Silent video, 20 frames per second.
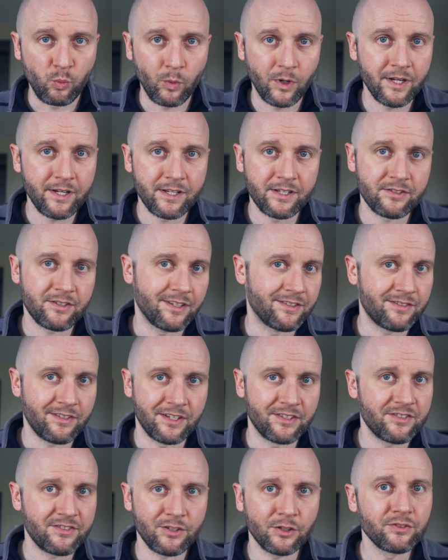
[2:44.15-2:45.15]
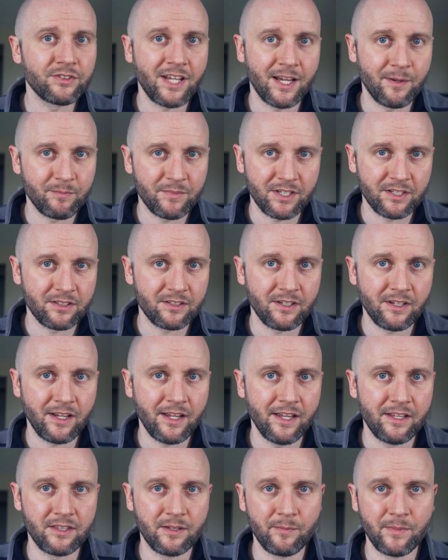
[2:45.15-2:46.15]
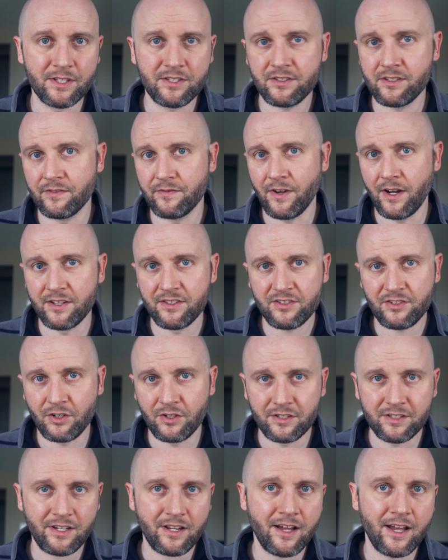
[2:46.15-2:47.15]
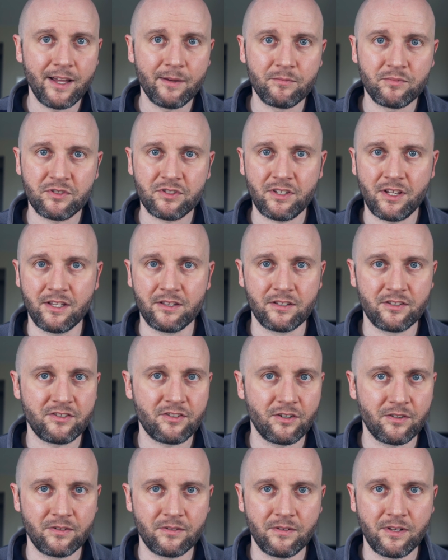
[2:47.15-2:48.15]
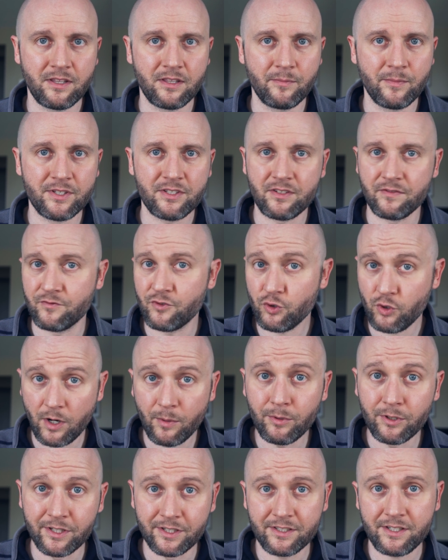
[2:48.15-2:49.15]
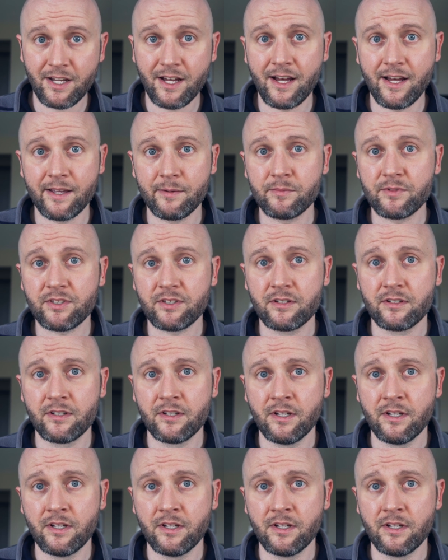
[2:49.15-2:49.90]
One is it's still tempting in the midst of uncertain times, in the midst of troubling times,